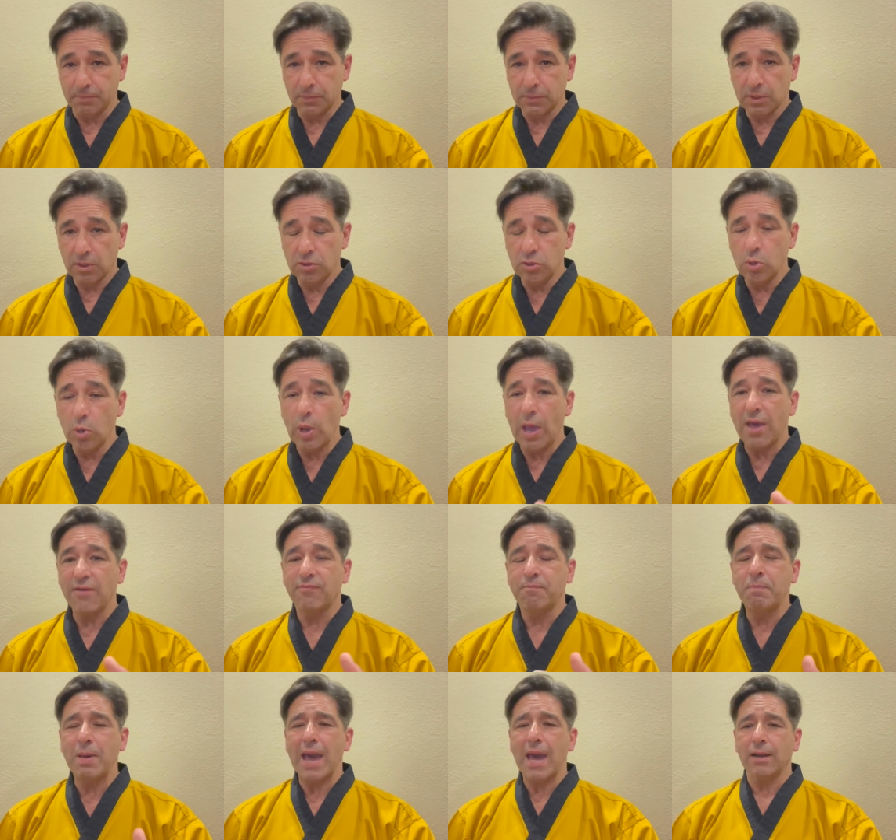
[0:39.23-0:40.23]
You
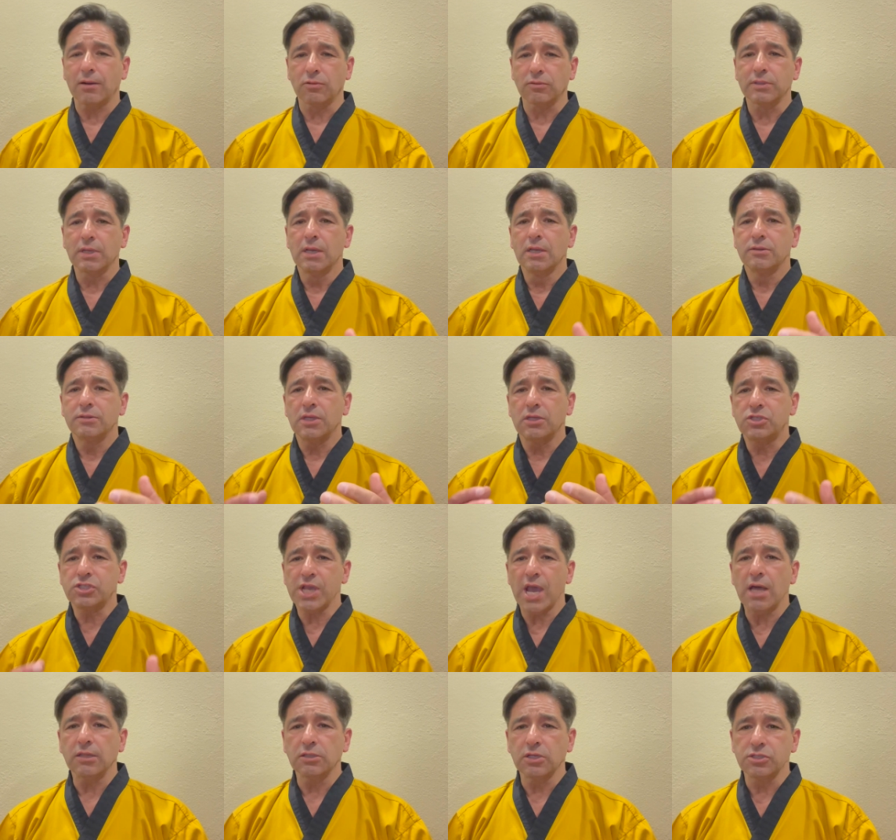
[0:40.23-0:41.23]
have battled the
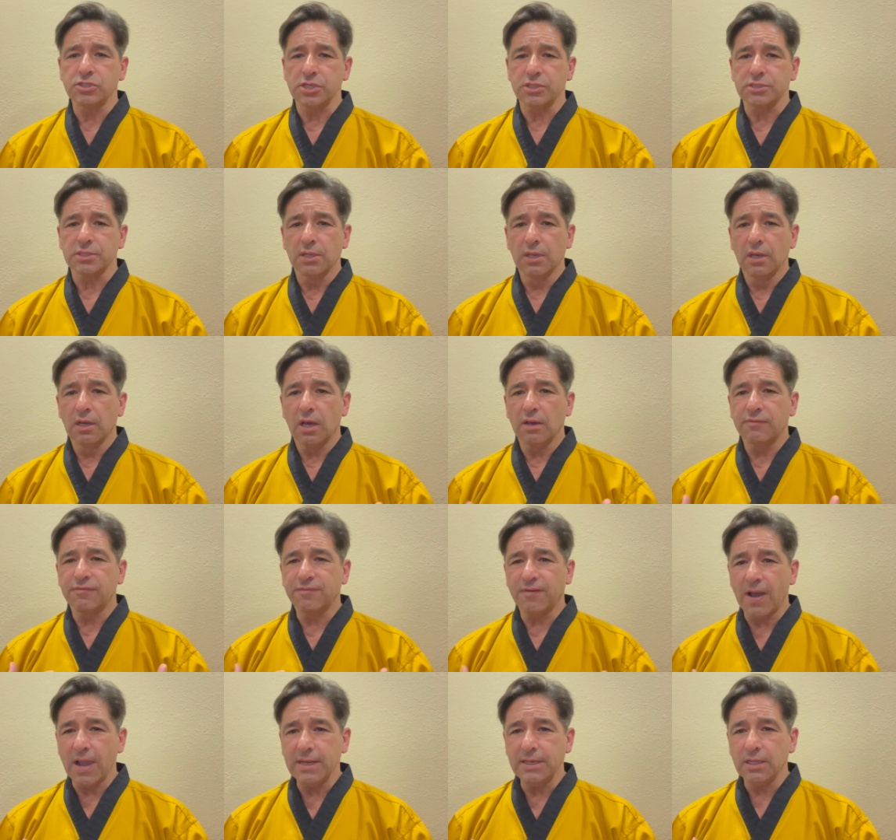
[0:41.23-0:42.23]
challenges of
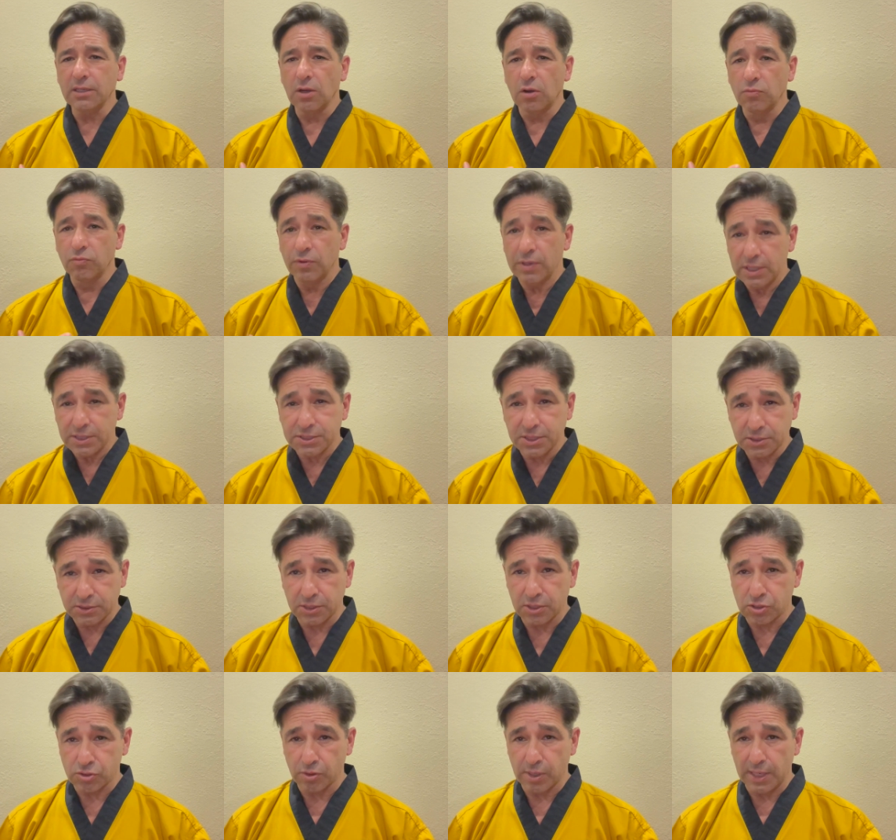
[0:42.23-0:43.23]
finding a reason to
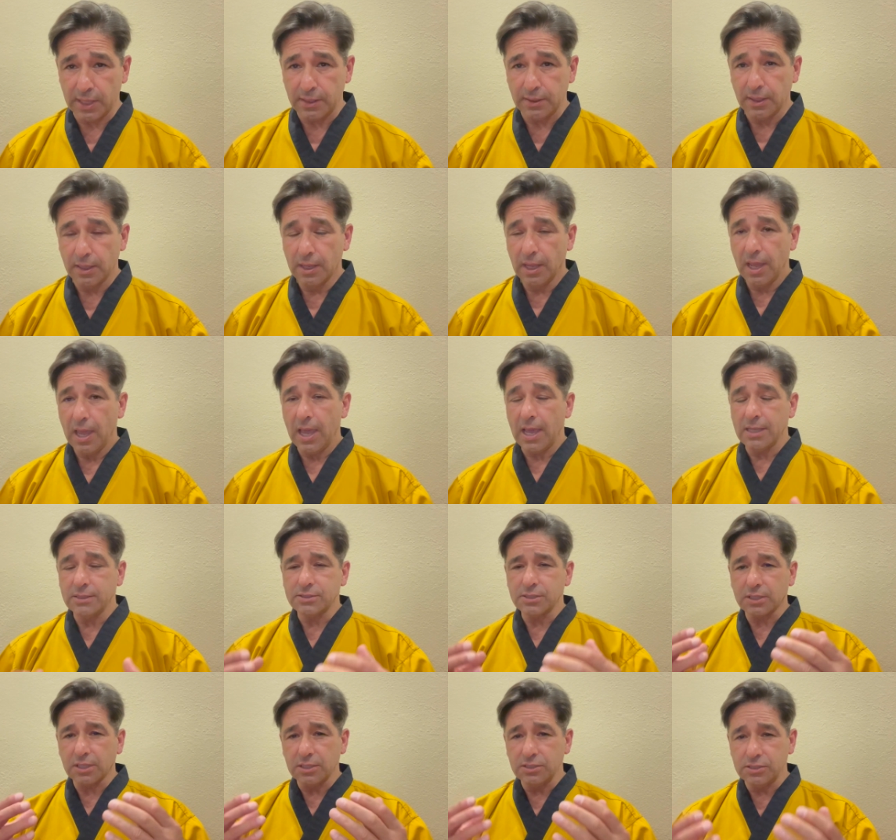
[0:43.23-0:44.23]
train and
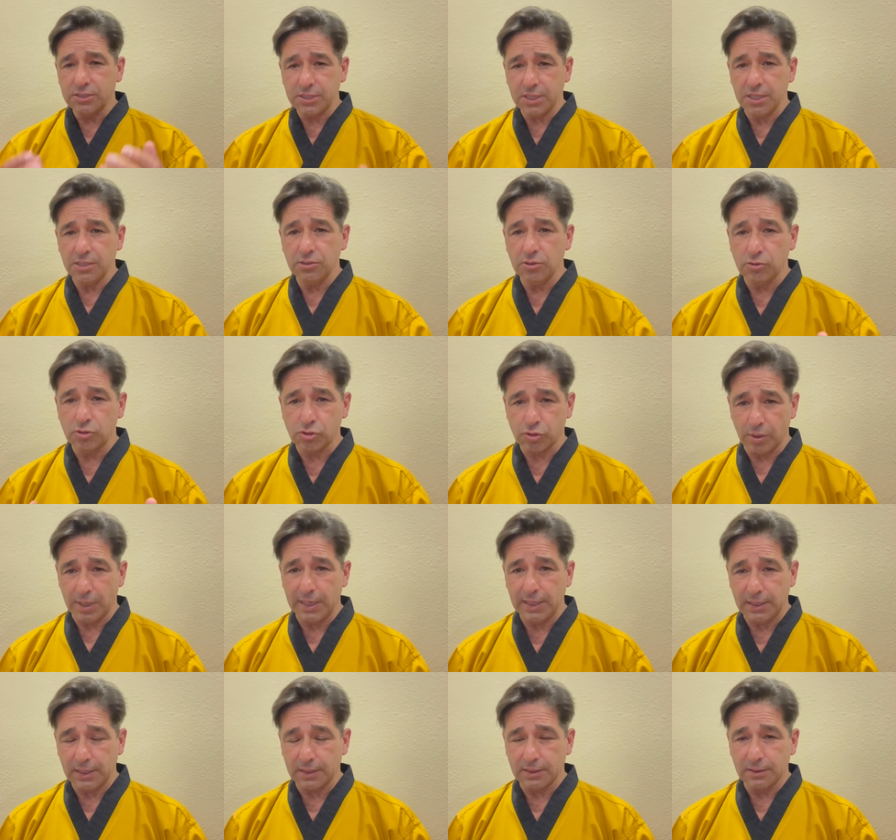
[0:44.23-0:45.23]
to continue
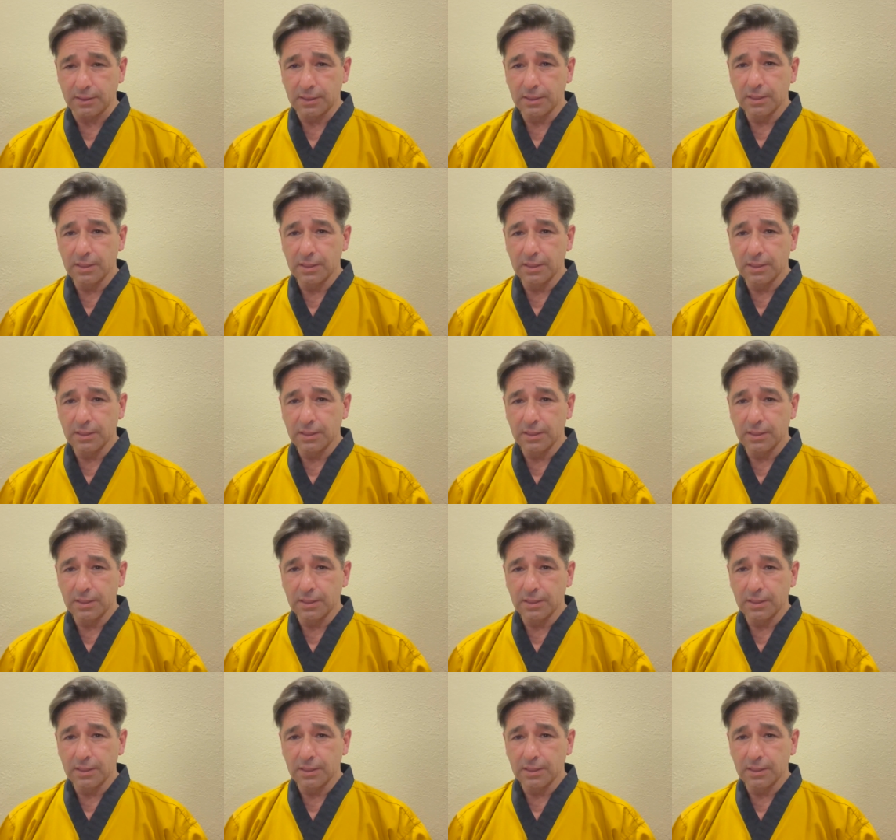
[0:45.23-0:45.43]
training.